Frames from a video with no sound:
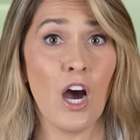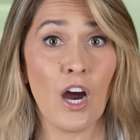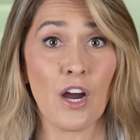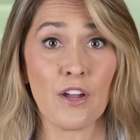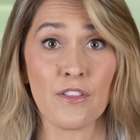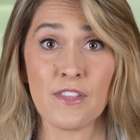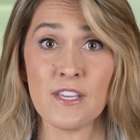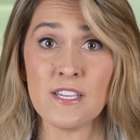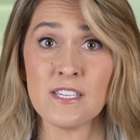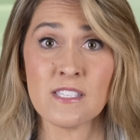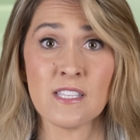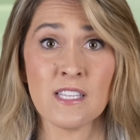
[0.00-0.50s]
Are
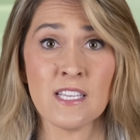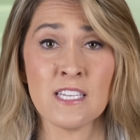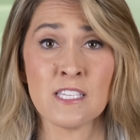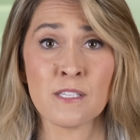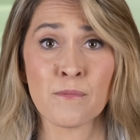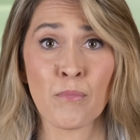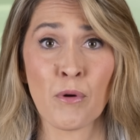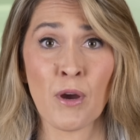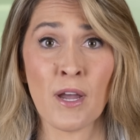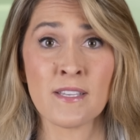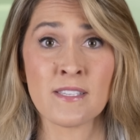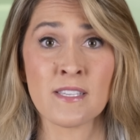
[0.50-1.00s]
these lease
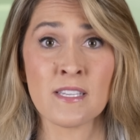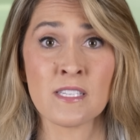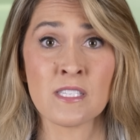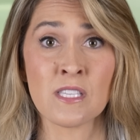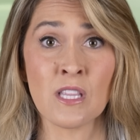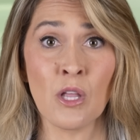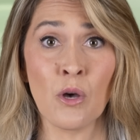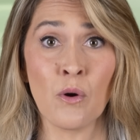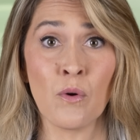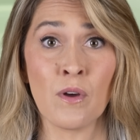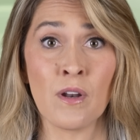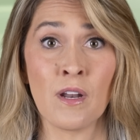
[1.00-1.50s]
prices
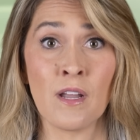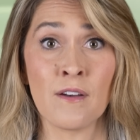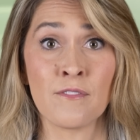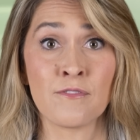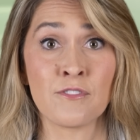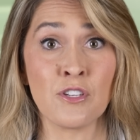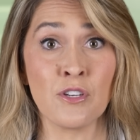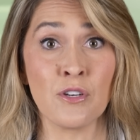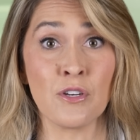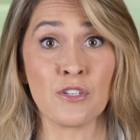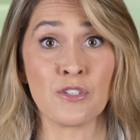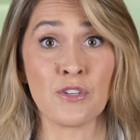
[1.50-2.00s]
low enough
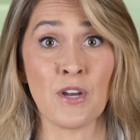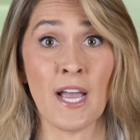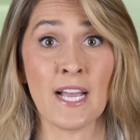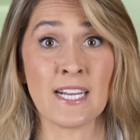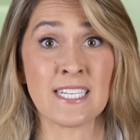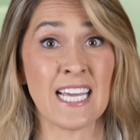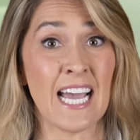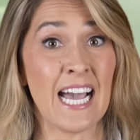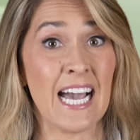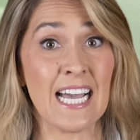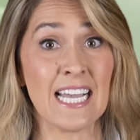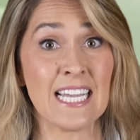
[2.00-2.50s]
to
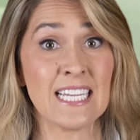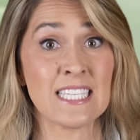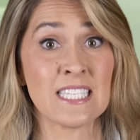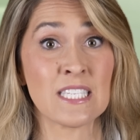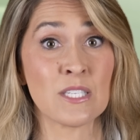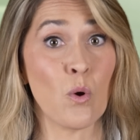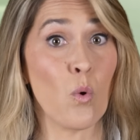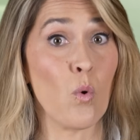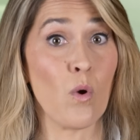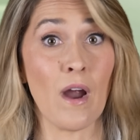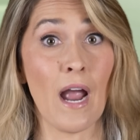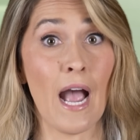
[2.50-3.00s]
attract
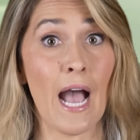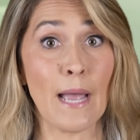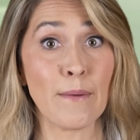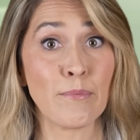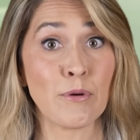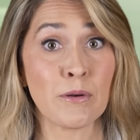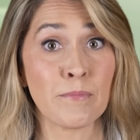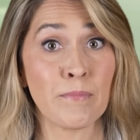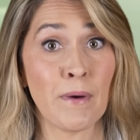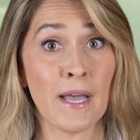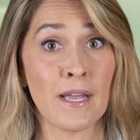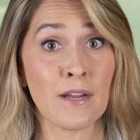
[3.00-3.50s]
ICE or
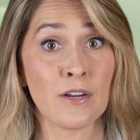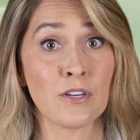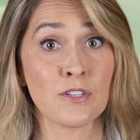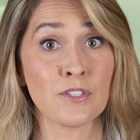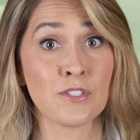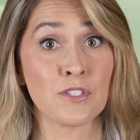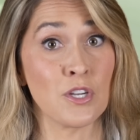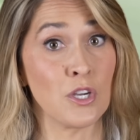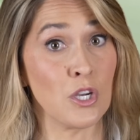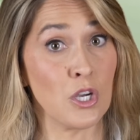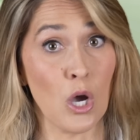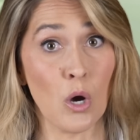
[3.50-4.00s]
hybrid
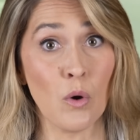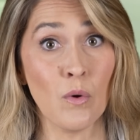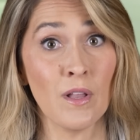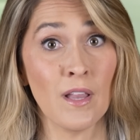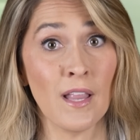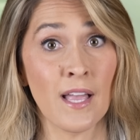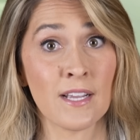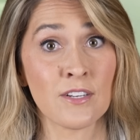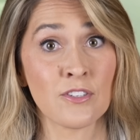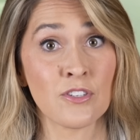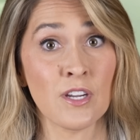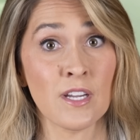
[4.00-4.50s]
buyers to go
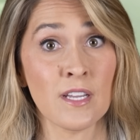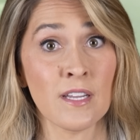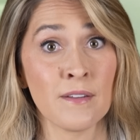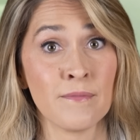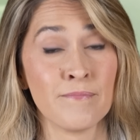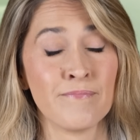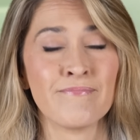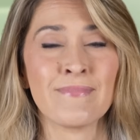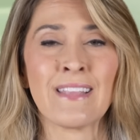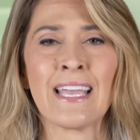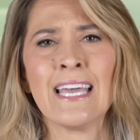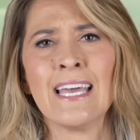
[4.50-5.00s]
electric?
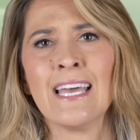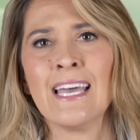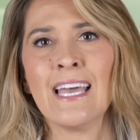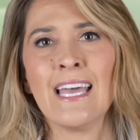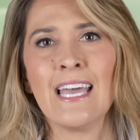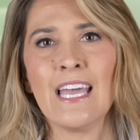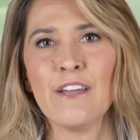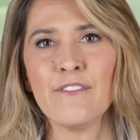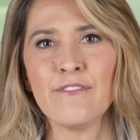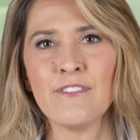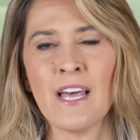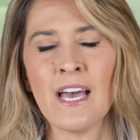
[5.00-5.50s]

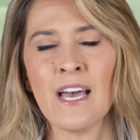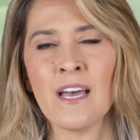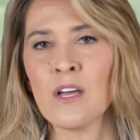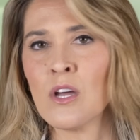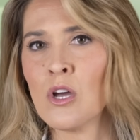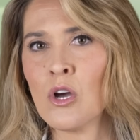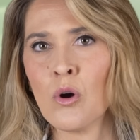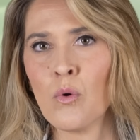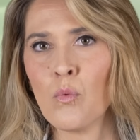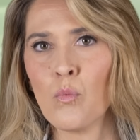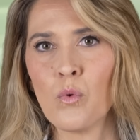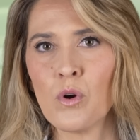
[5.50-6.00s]
If not,
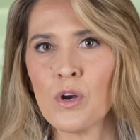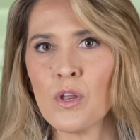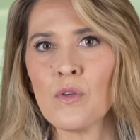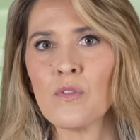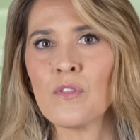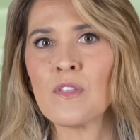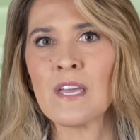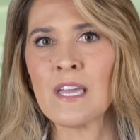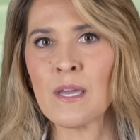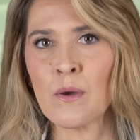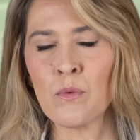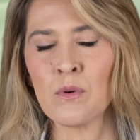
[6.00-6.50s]
what do you
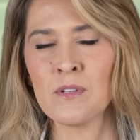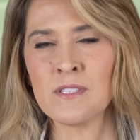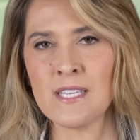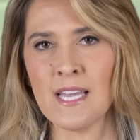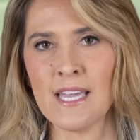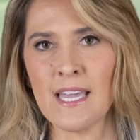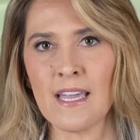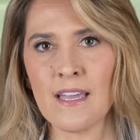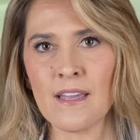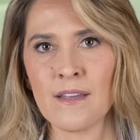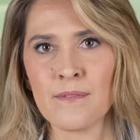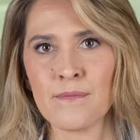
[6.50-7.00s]
think it will
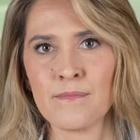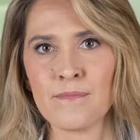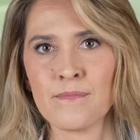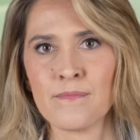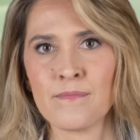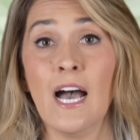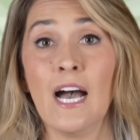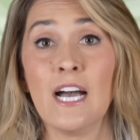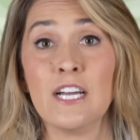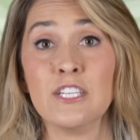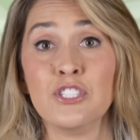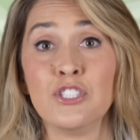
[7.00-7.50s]
take?
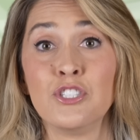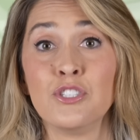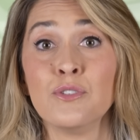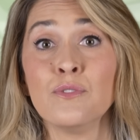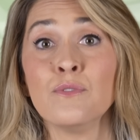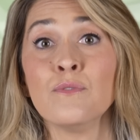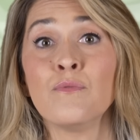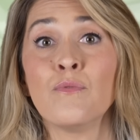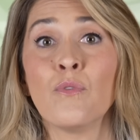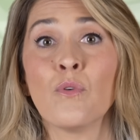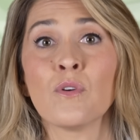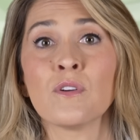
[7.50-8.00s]
On
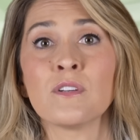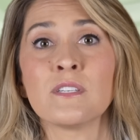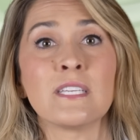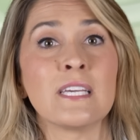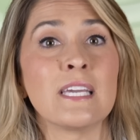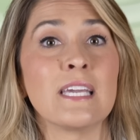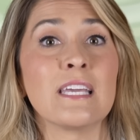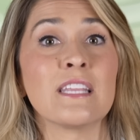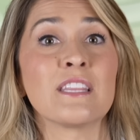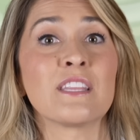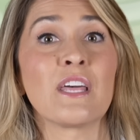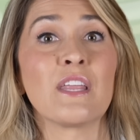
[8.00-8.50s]
June
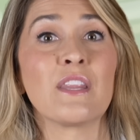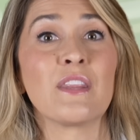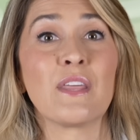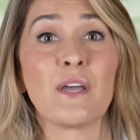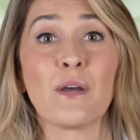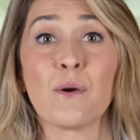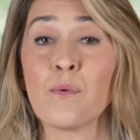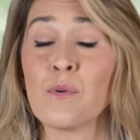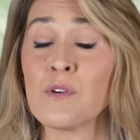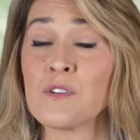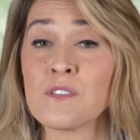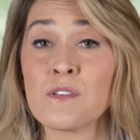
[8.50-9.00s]
fourteenth,
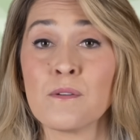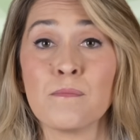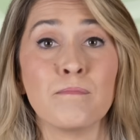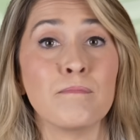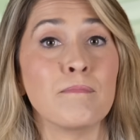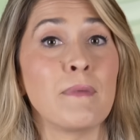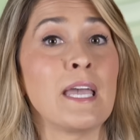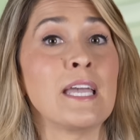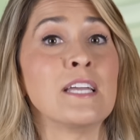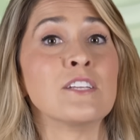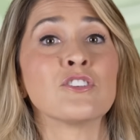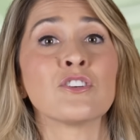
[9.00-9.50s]
there were some
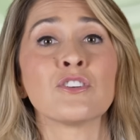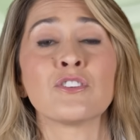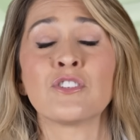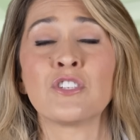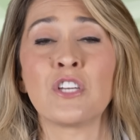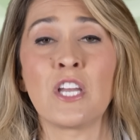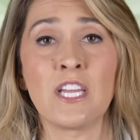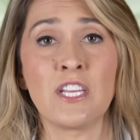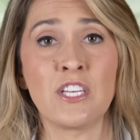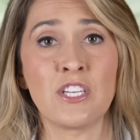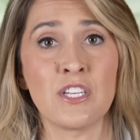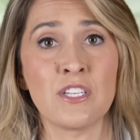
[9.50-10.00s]
major
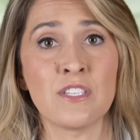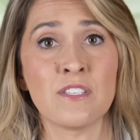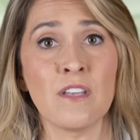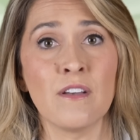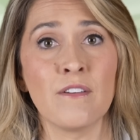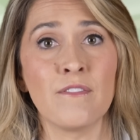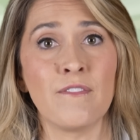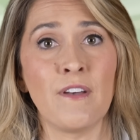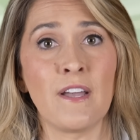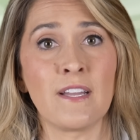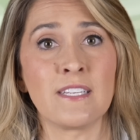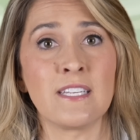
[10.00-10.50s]
changes
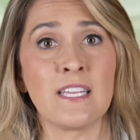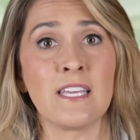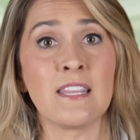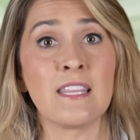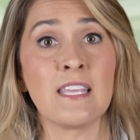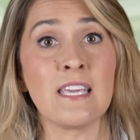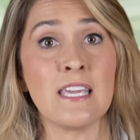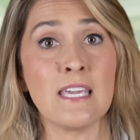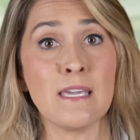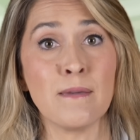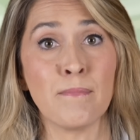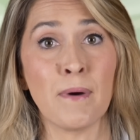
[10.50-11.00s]
affecting
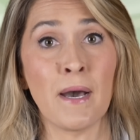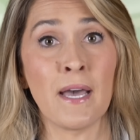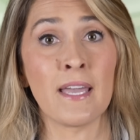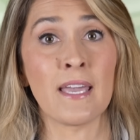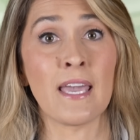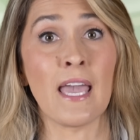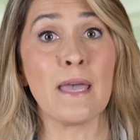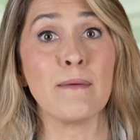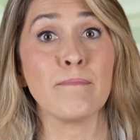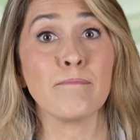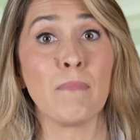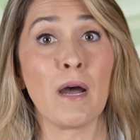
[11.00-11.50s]
the
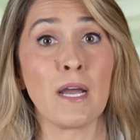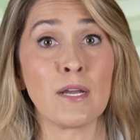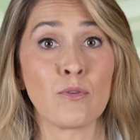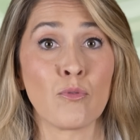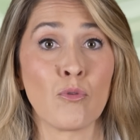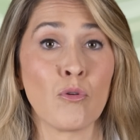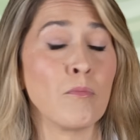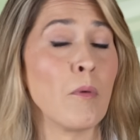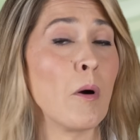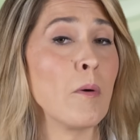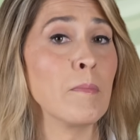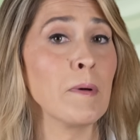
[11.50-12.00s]
e-bike and
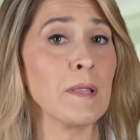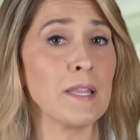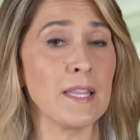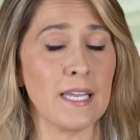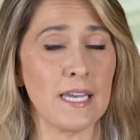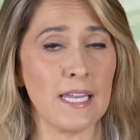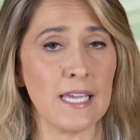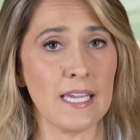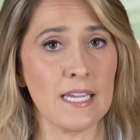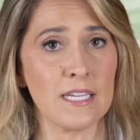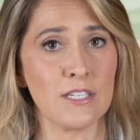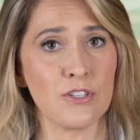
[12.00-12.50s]

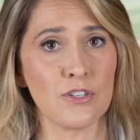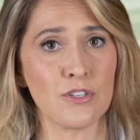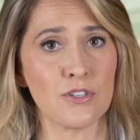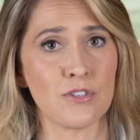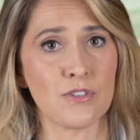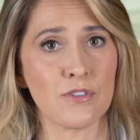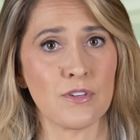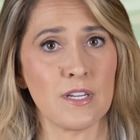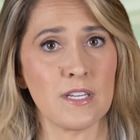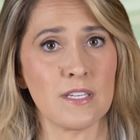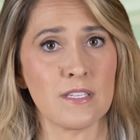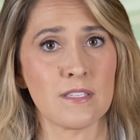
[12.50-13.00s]
micromobility
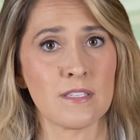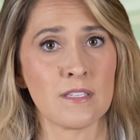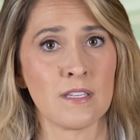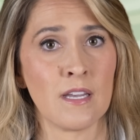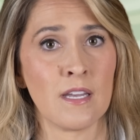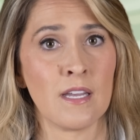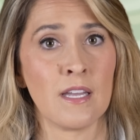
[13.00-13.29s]
industries.